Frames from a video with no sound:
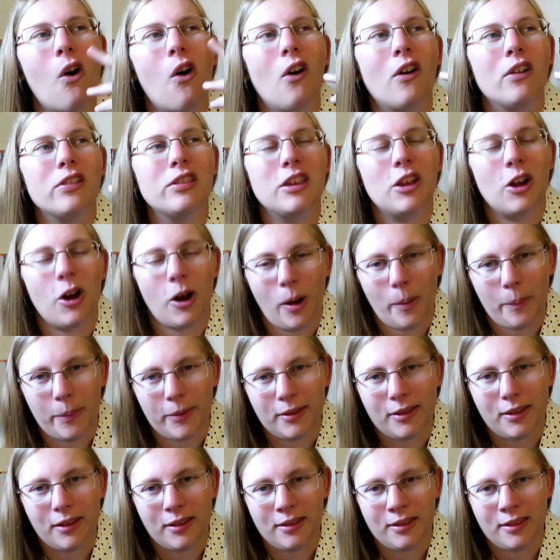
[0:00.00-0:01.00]
on the
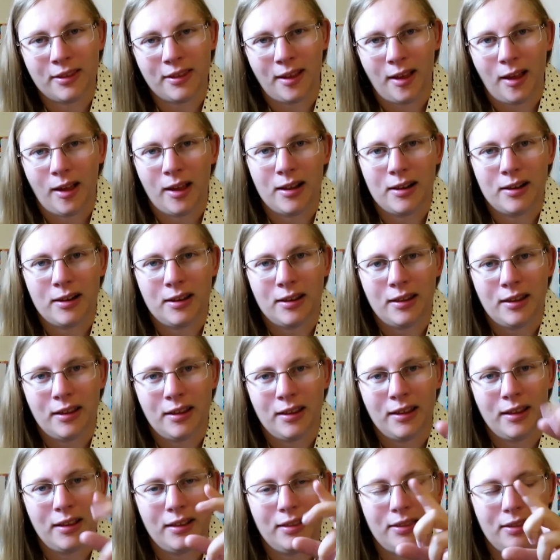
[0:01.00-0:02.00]
opposite side
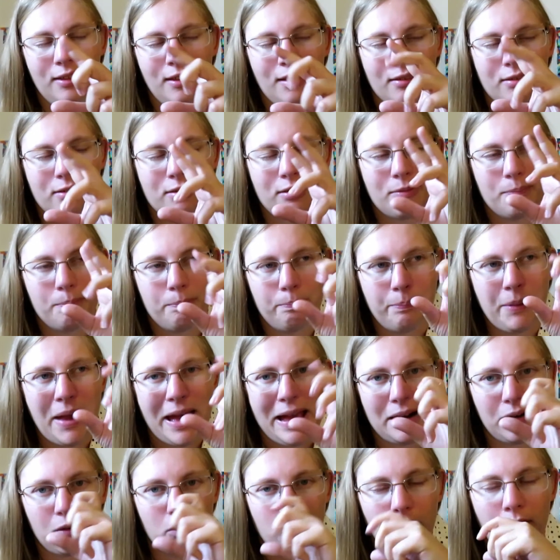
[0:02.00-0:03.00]
in this
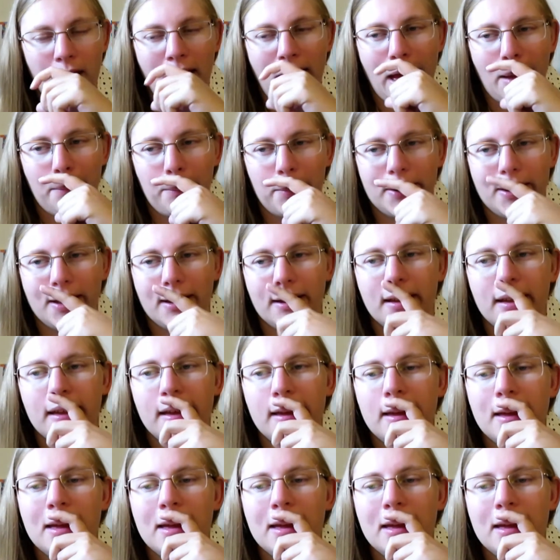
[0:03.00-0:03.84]
battle happening?